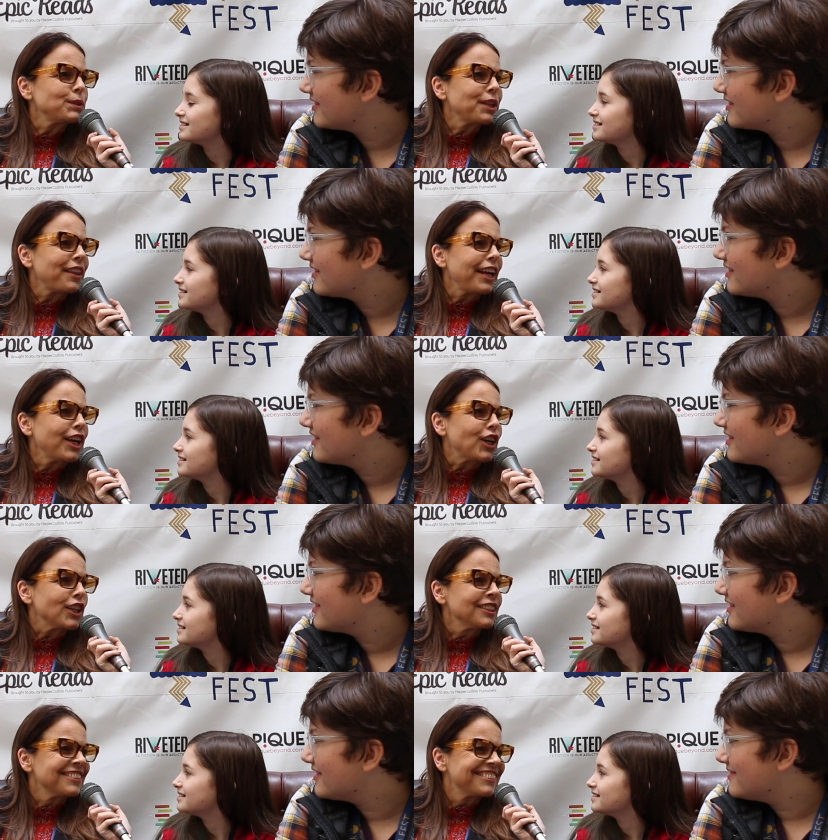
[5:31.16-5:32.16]
Speaker 1: to
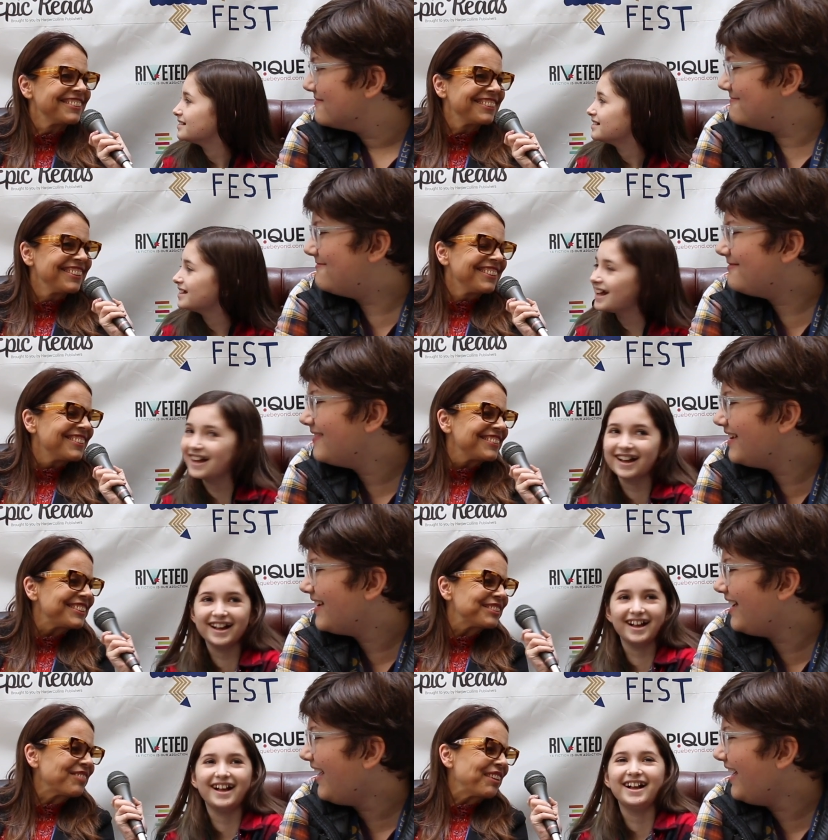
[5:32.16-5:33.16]
there,"
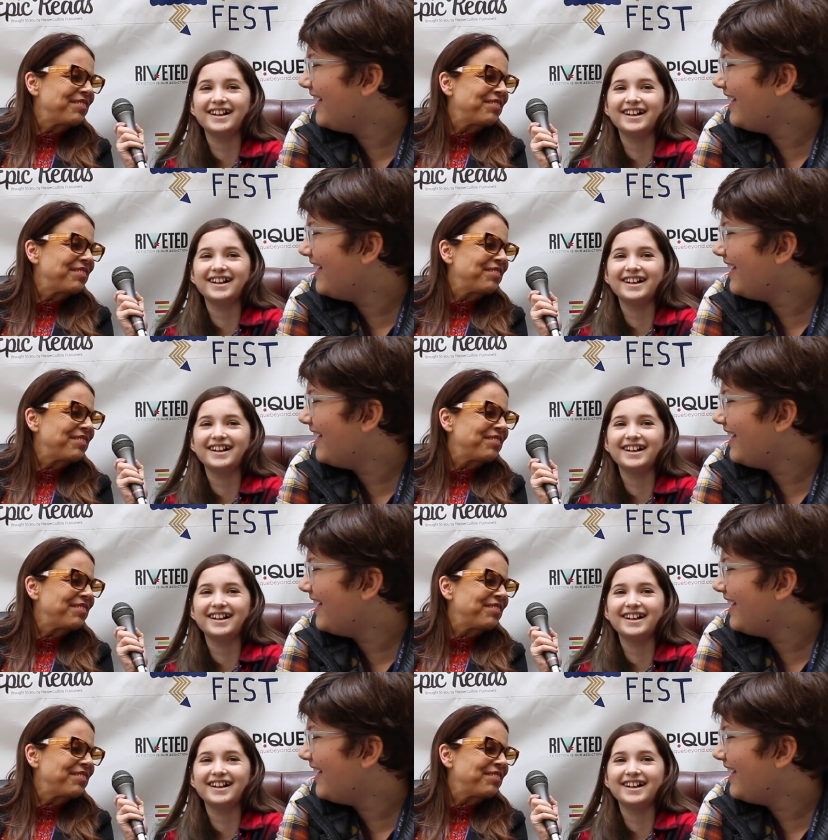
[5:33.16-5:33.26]
which is my